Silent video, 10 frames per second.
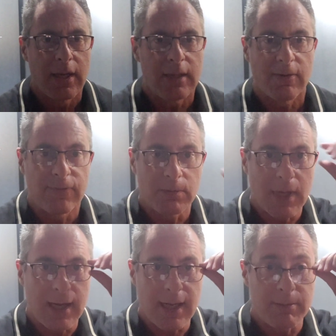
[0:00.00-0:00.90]
and the
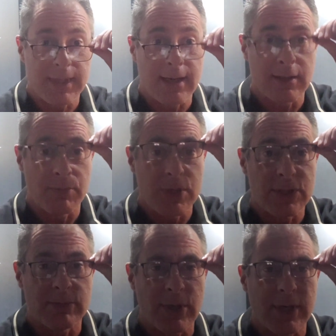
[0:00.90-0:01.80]
going up and down the bridge
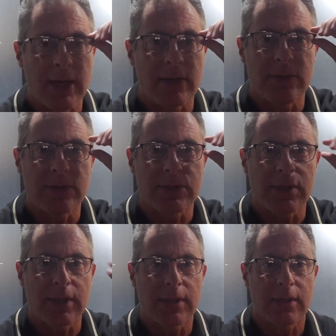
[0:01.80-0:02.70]
of my nose.
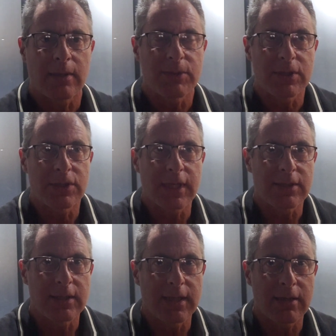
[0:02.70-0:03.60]
I'm just sick
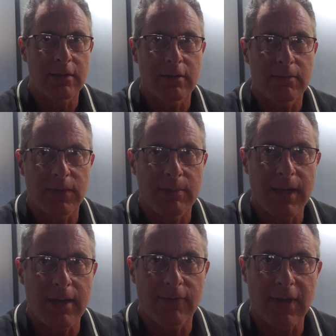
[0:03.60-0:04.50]
to death of them. The
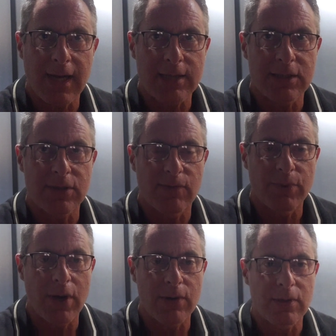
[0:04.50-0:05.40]
amount of glasses I've
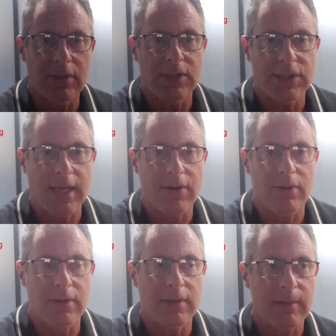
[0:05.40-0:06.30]
broken and sat
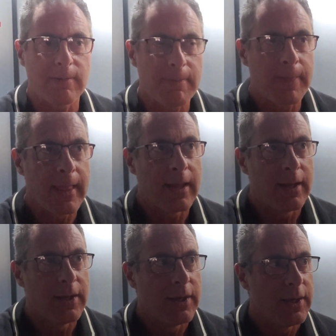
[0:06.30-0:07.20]
on,
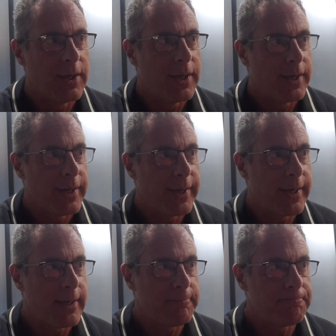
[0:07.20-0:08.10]

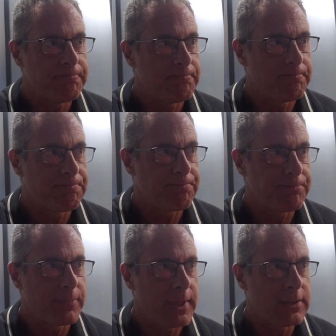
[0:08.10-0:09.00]
um,
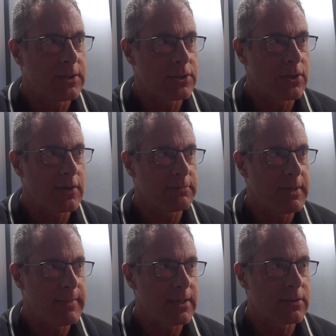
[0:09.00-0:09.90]
it just drives me
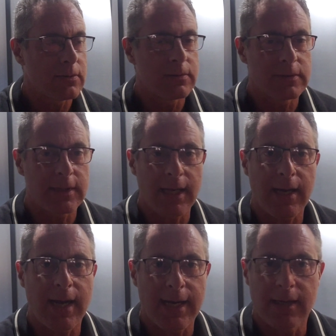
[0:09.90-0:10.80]
mental. I,
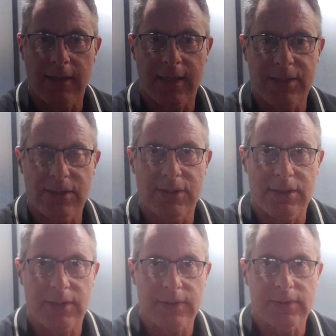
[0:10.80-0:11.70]
I hate
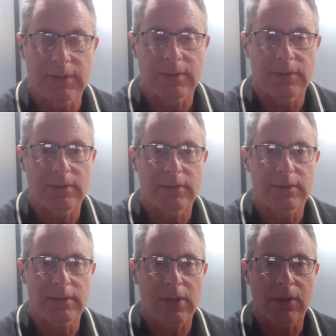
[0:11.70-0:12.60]
glasses.
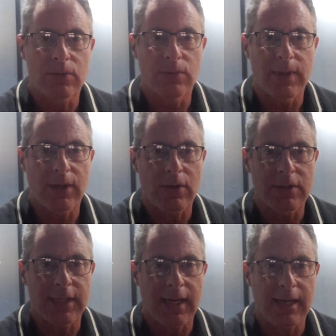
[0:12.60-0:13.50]
I could wear
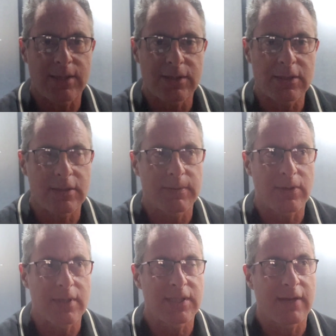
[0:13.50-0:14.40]
contact lenses, but
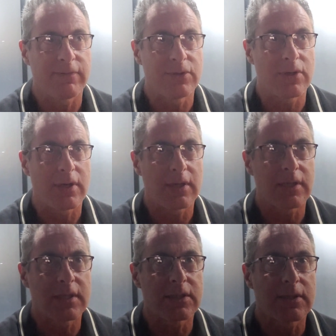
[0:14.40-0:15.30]
I suffer
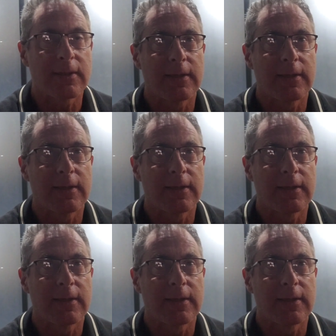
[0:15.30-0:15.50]
dry eyes.